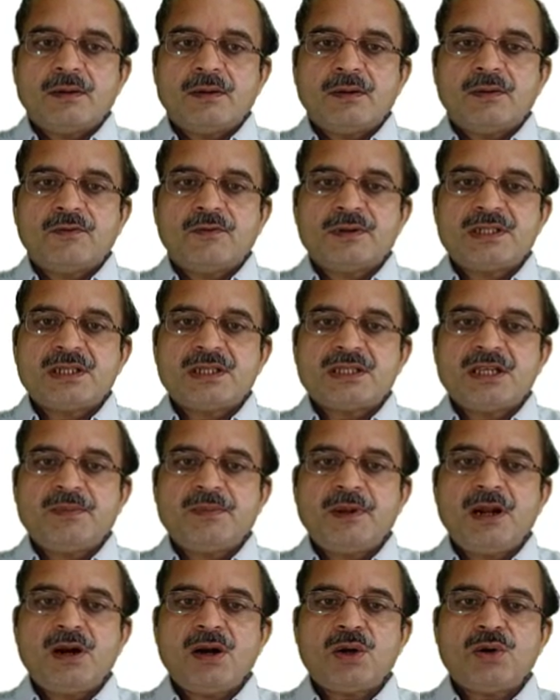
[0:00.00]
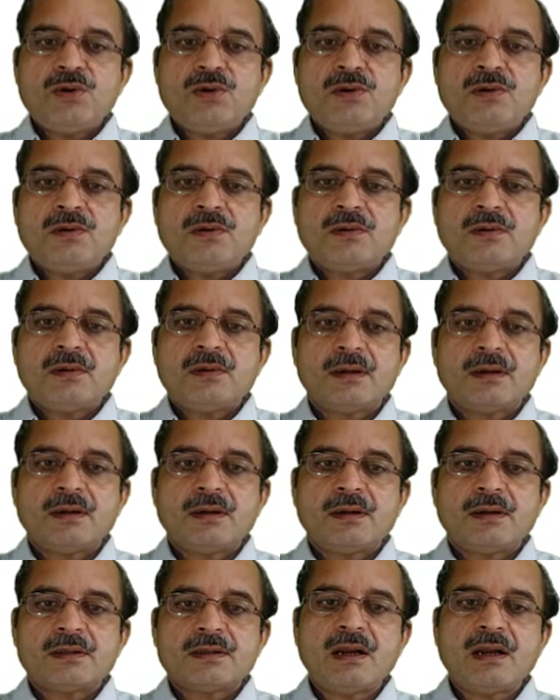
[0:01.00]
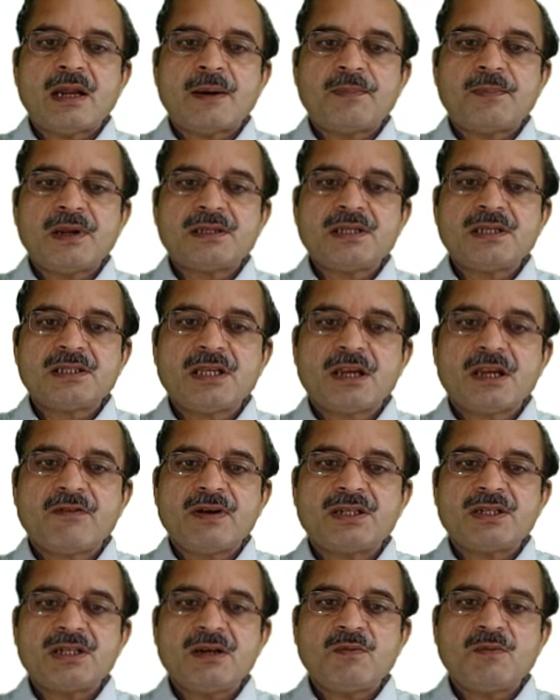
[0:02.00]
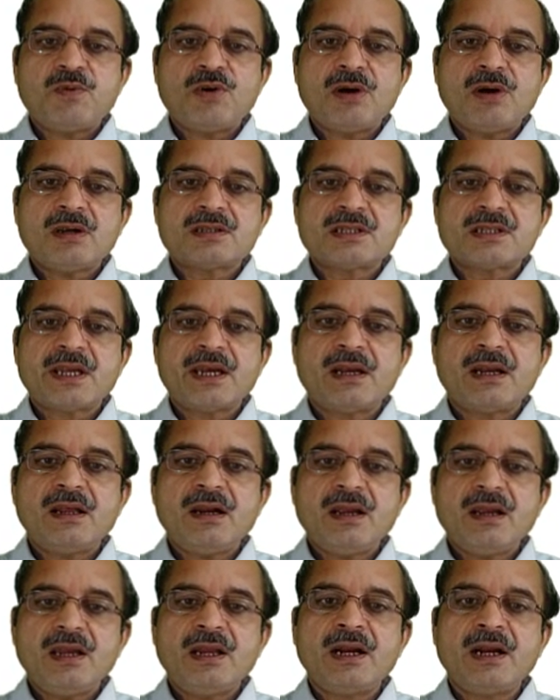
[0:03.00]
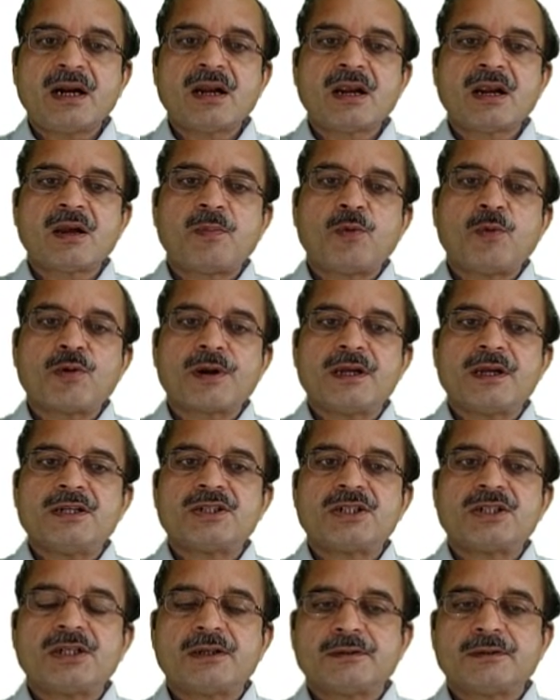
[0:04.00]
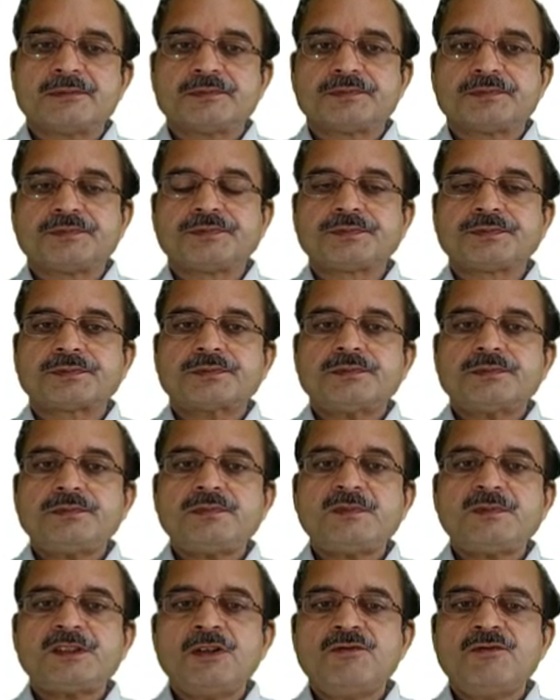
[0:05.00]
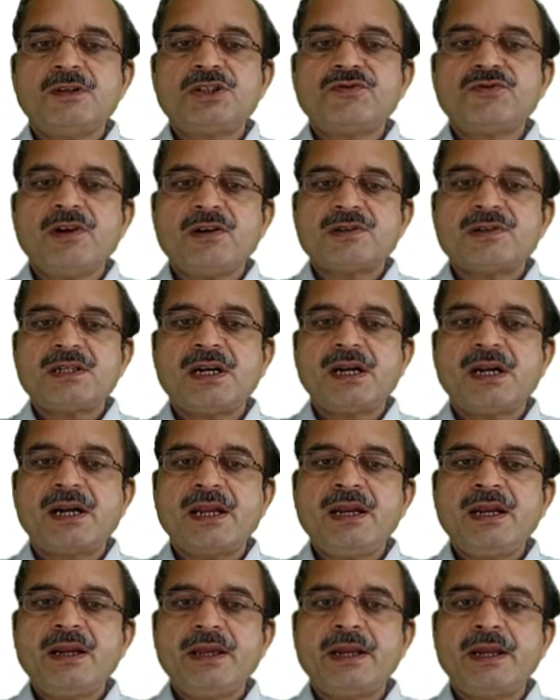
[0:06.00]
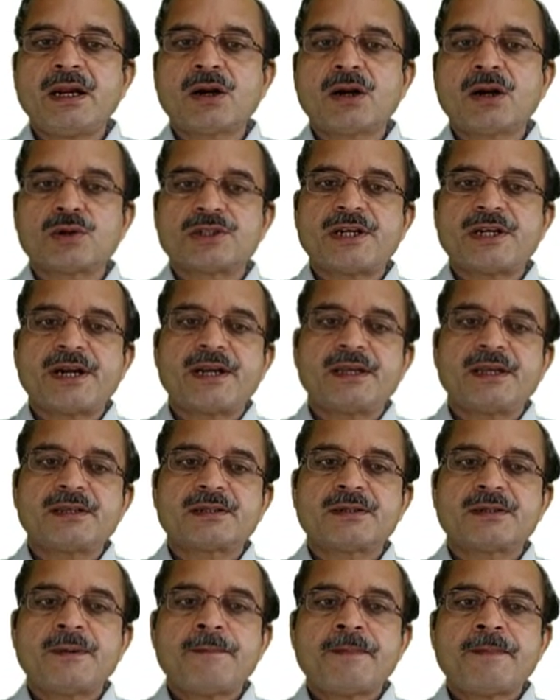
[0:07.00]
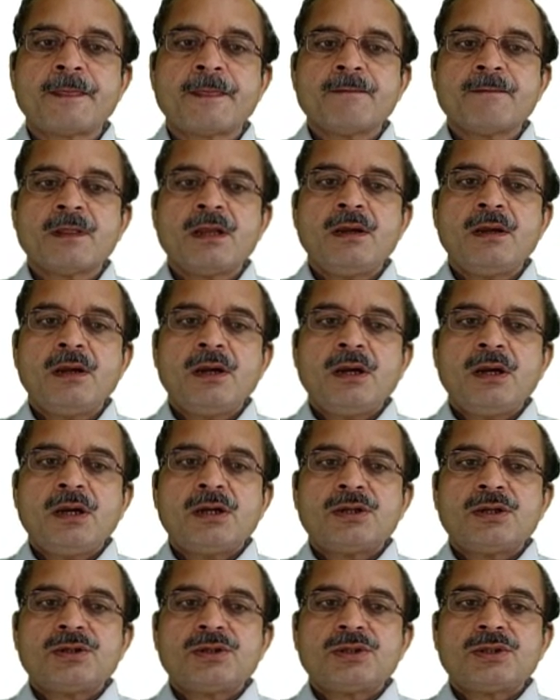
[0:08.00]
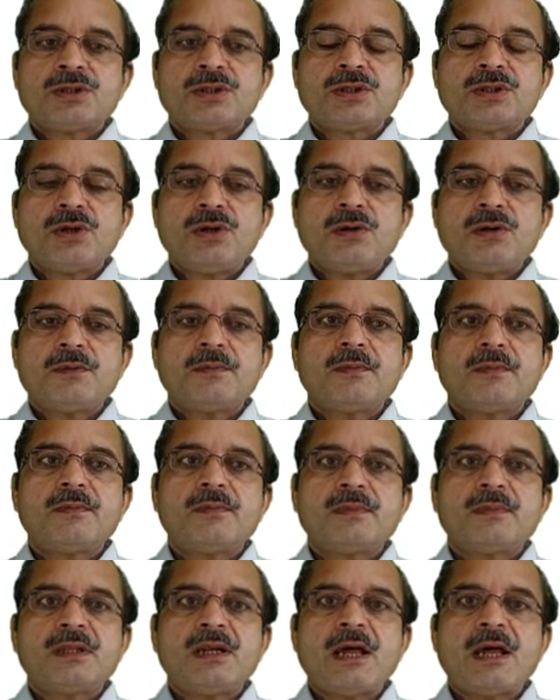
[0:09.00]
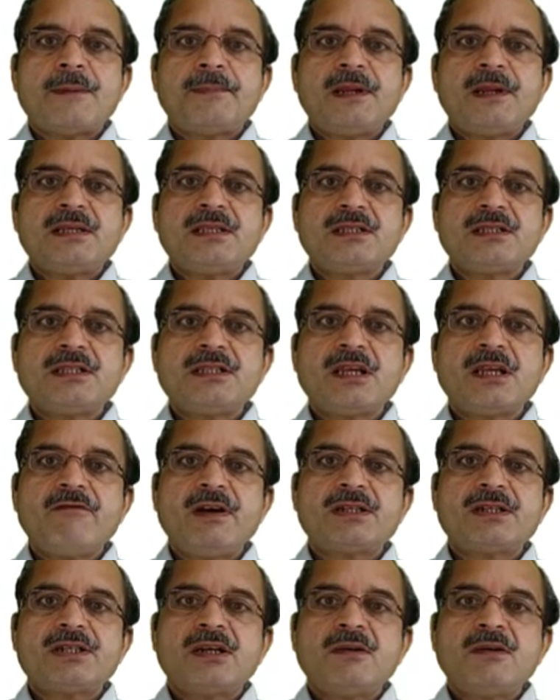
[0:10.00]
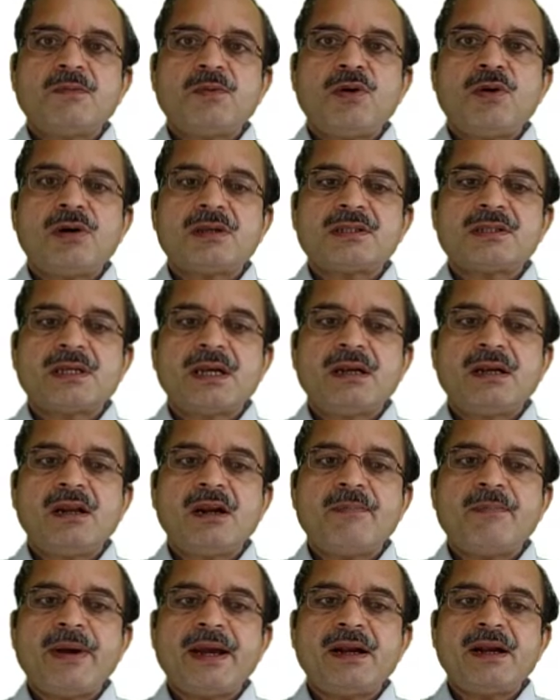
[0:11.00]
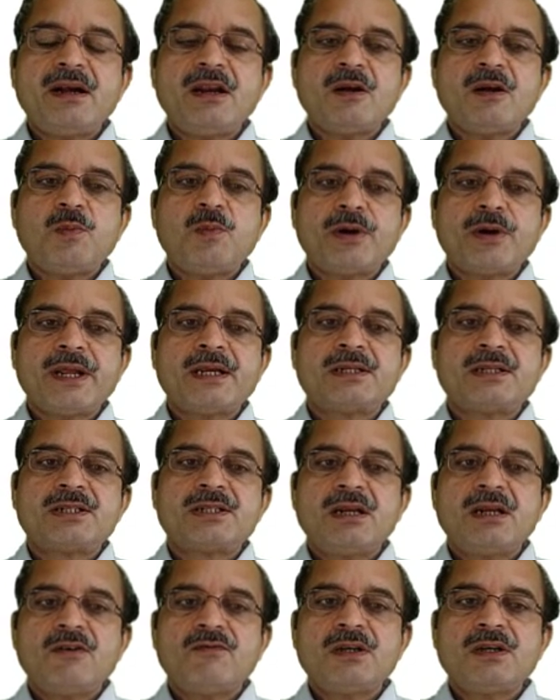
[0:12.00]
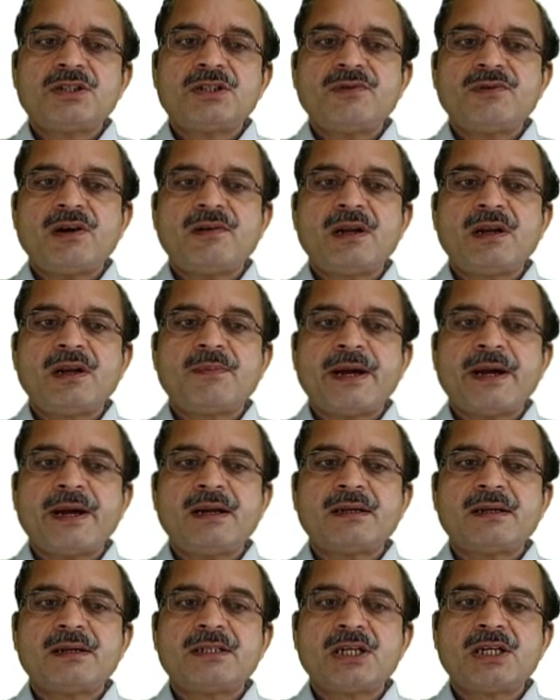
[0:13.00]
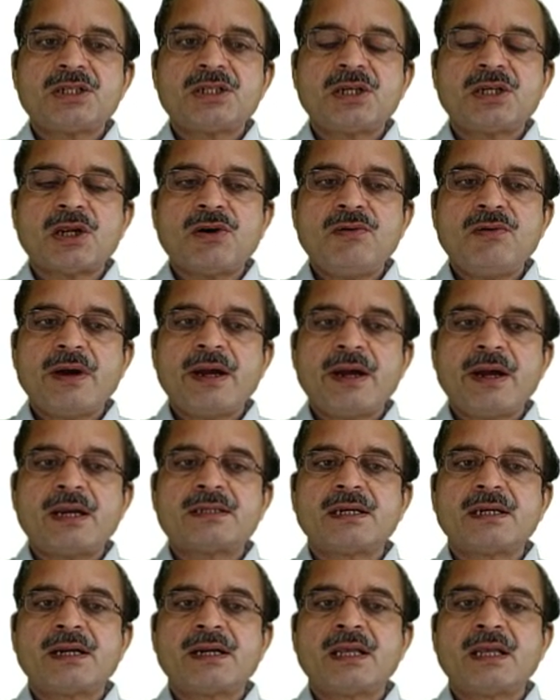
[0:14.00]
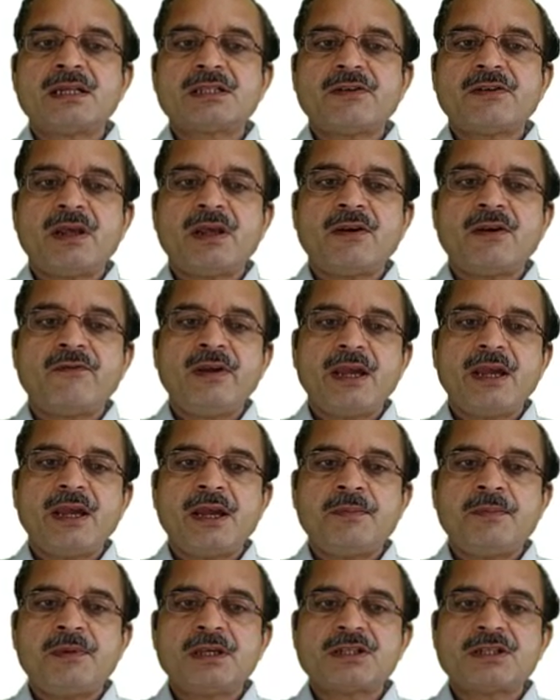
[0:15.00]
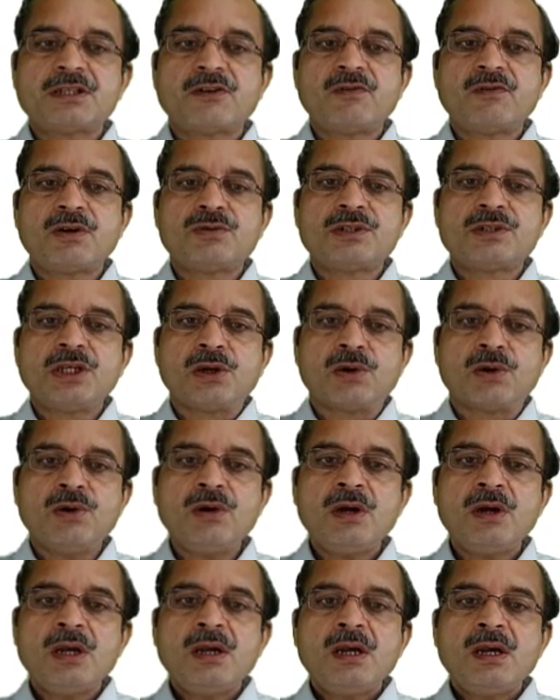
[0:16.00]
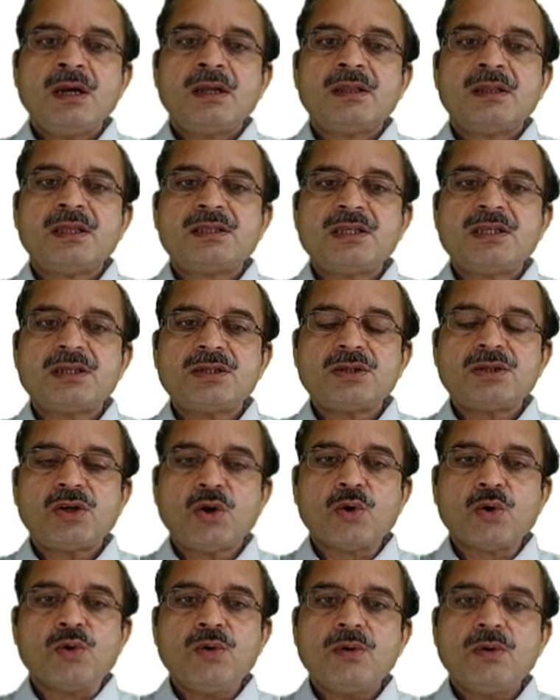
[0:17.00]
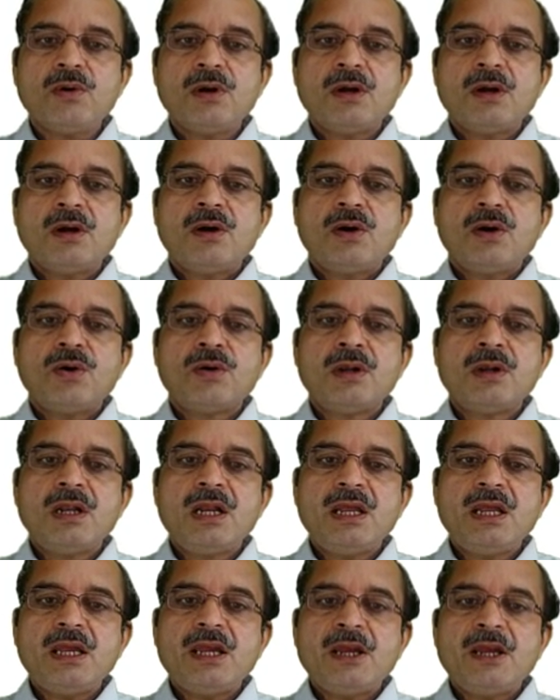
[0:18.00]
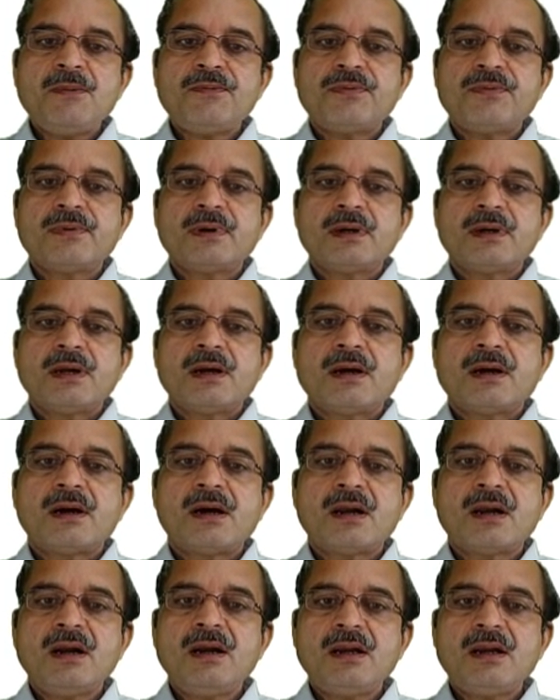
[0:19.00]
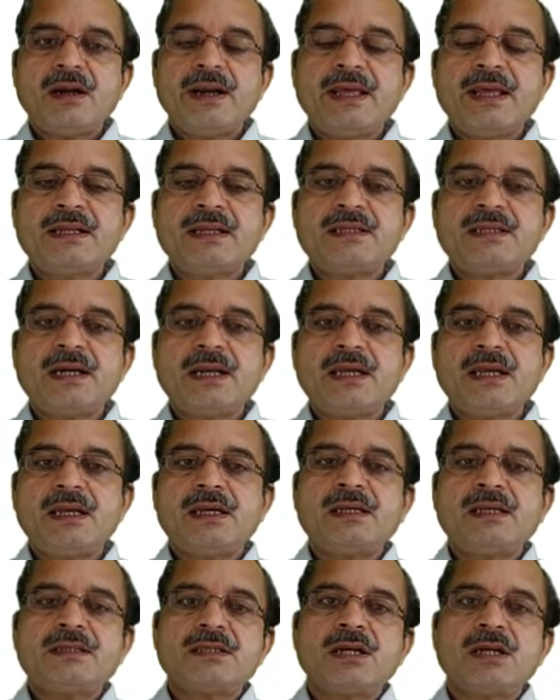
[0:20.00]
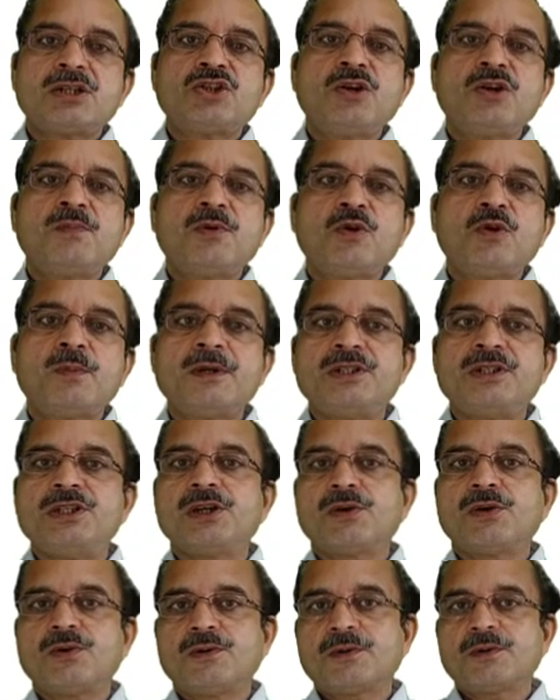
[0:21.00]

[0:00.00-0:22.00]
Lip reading: which is similar to Laplace's equation for scalar electric potential, which we have studied in electrostatics. So the Laplace's equation for scalar magnetic potential, which we have defined just now as del square Vm is equal to 0, this is true only if current density is assumed to be 0.